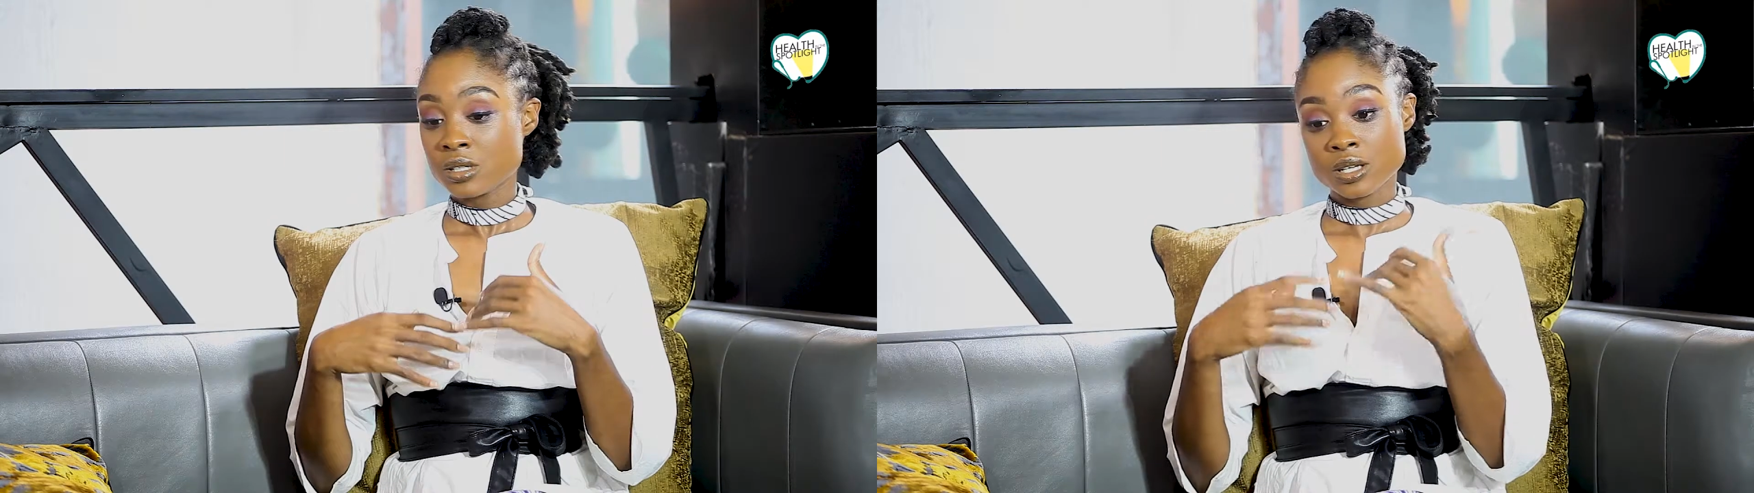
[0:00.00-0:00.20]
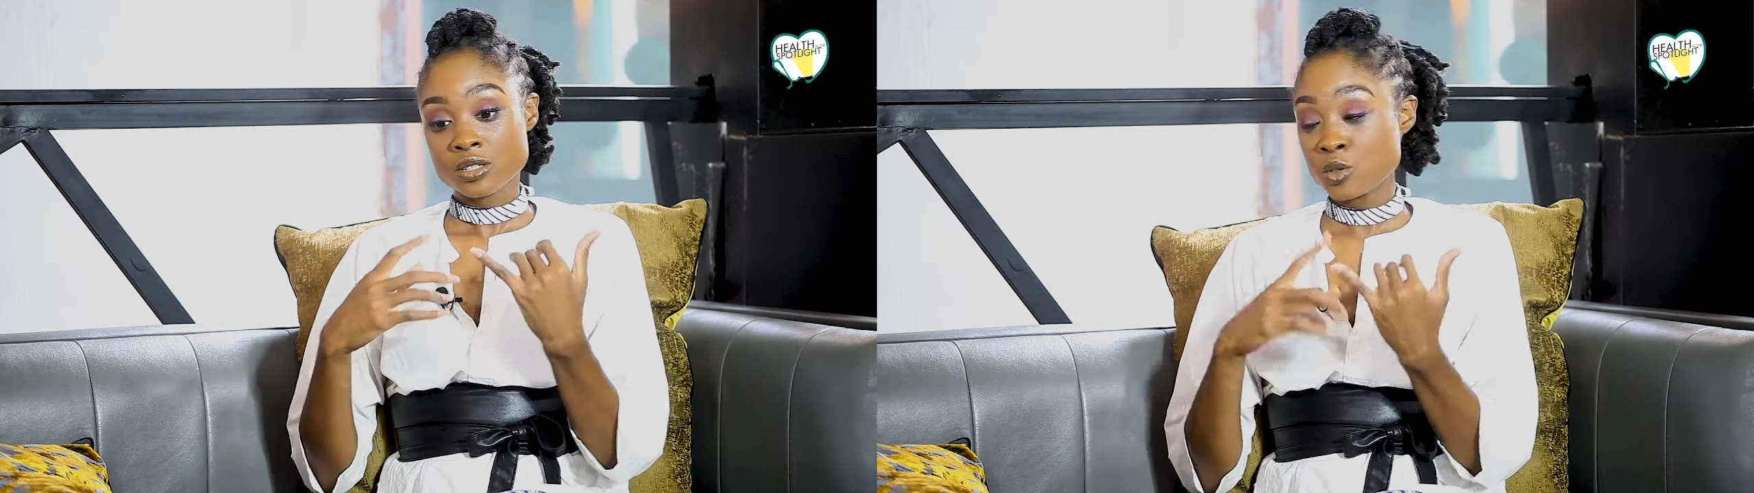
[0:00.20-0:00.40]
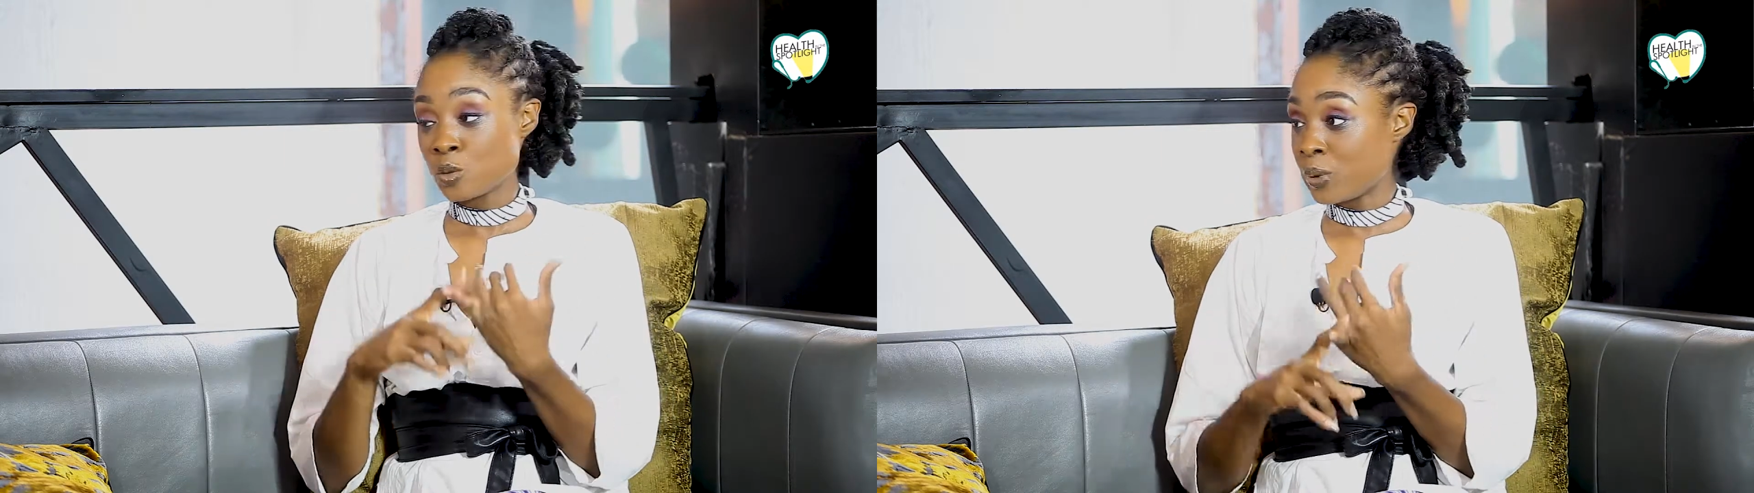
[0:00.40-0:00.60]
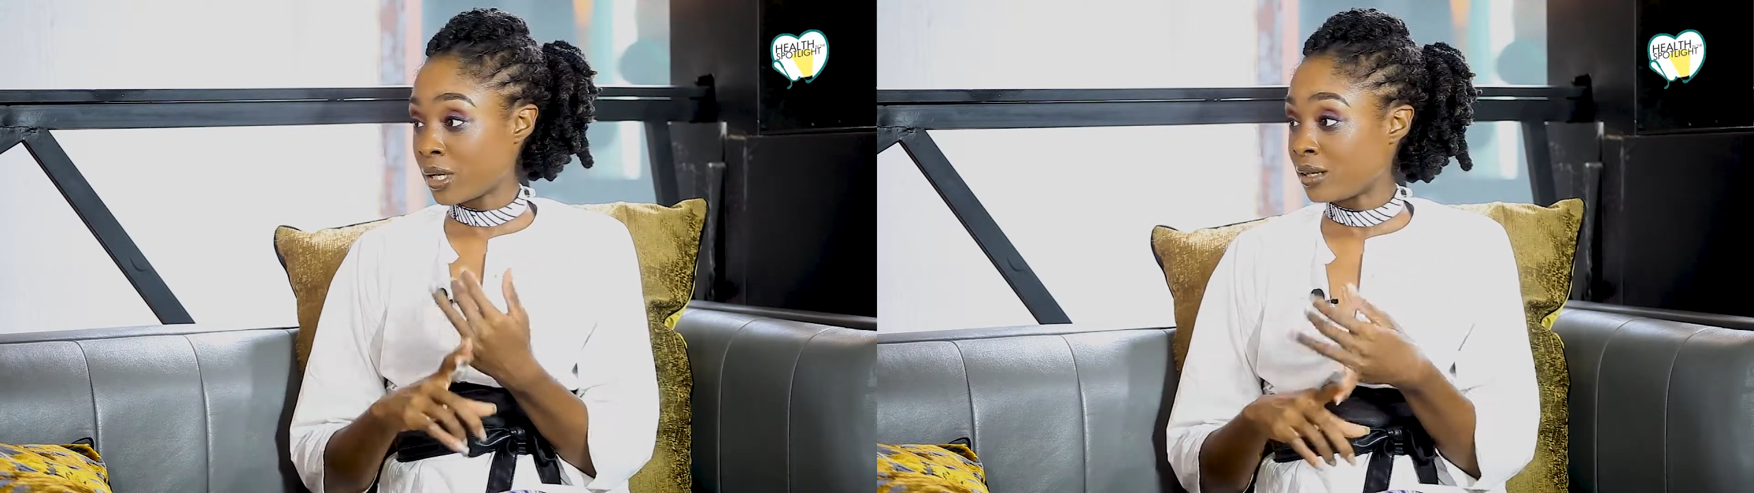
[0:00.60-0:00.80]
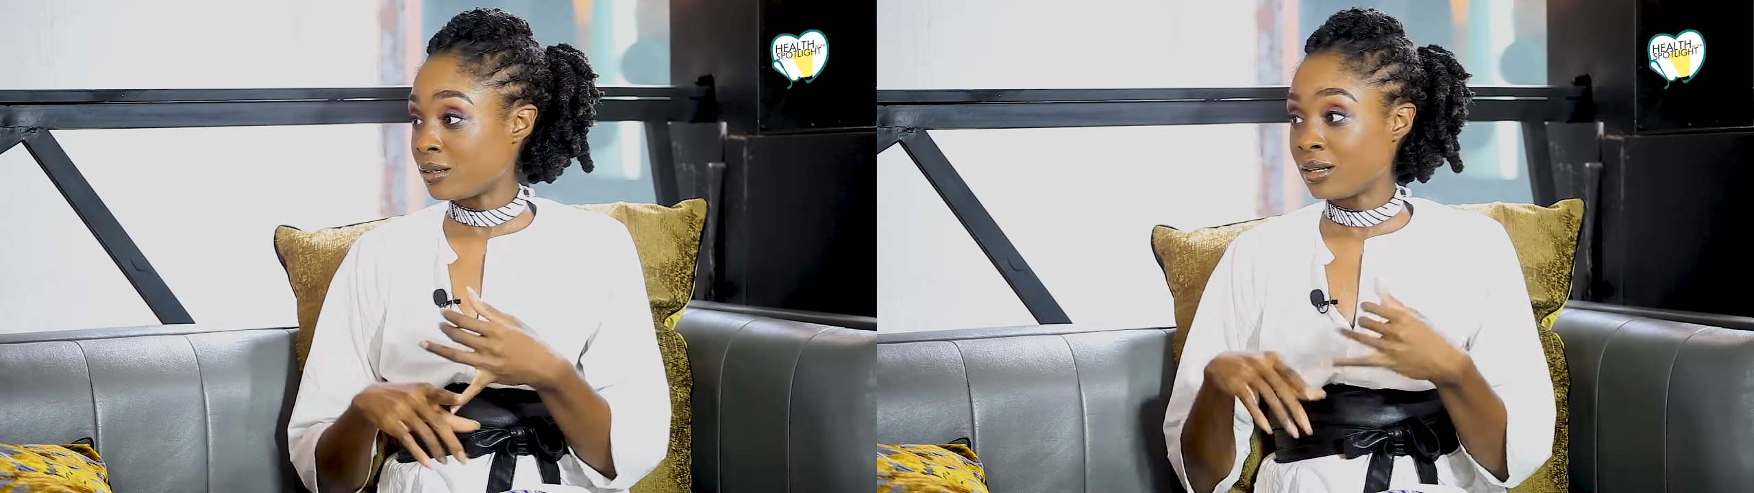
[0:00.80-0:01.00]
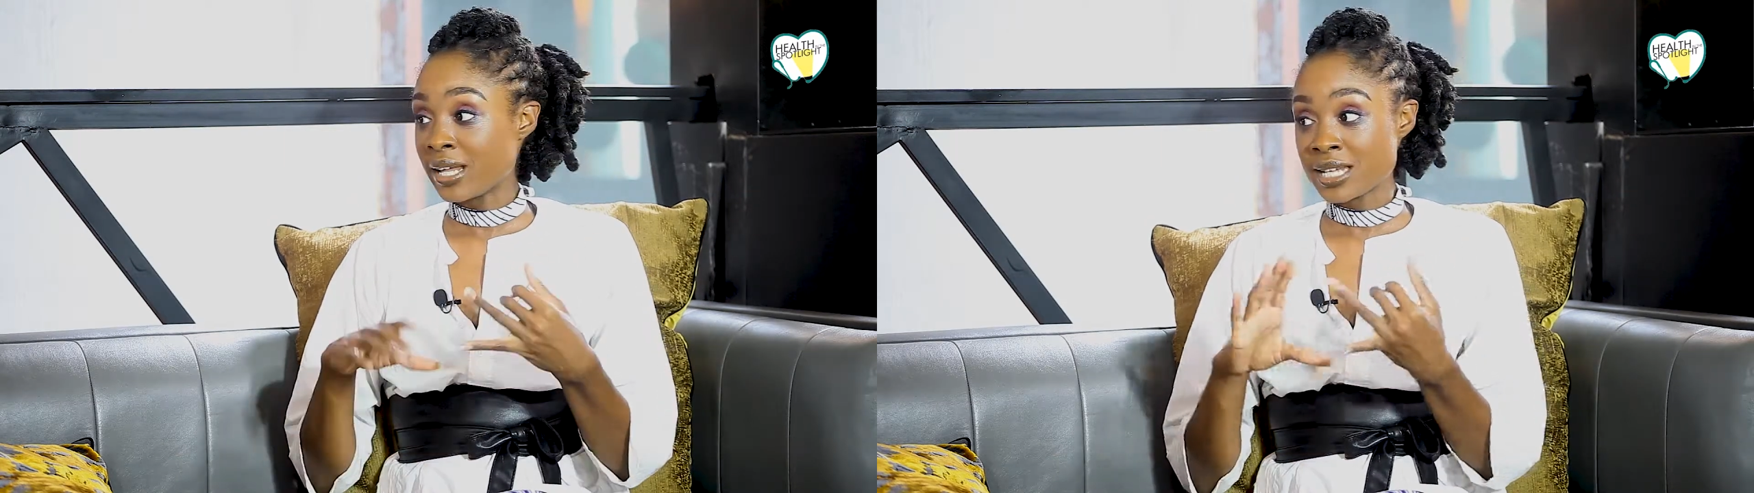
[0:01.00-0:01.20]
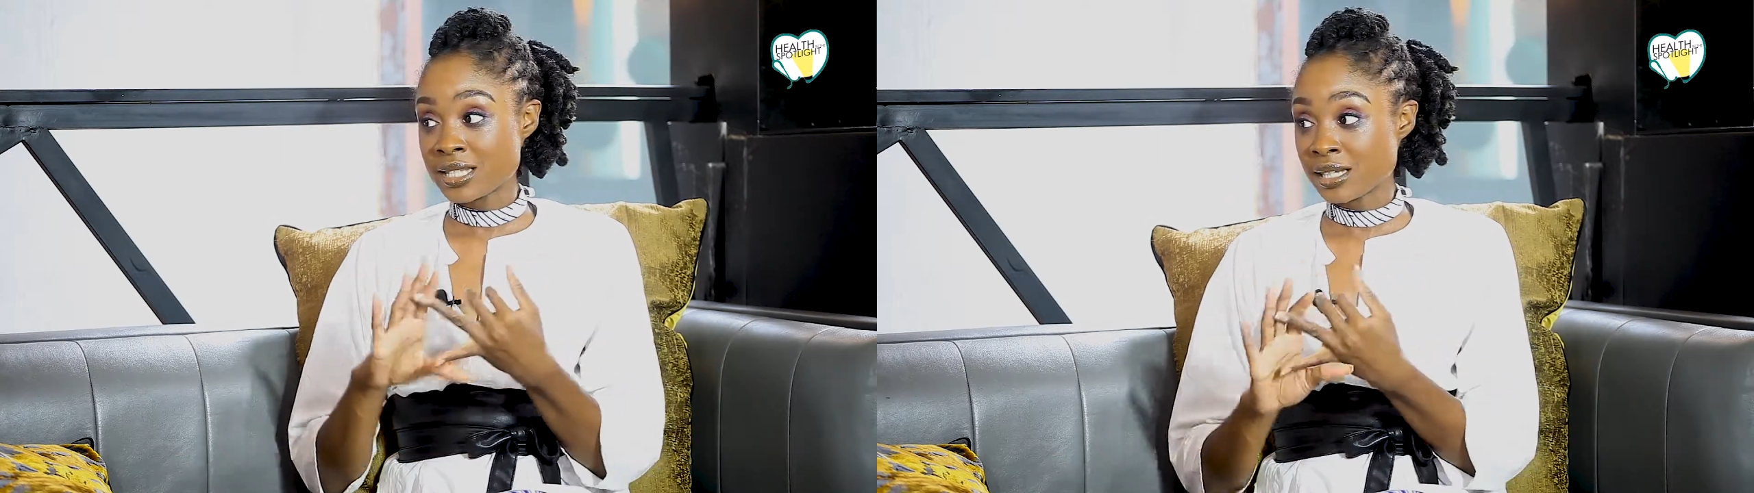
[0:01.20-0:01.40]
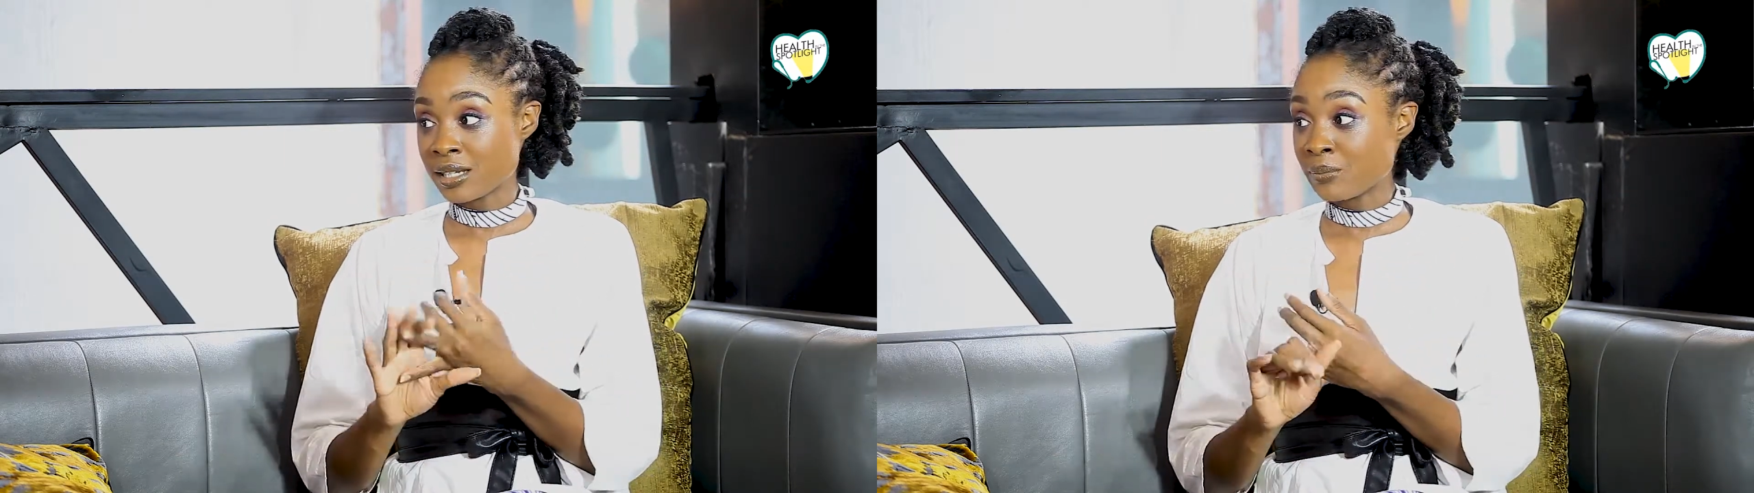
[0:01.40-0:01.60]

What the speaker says: stupid, lazy,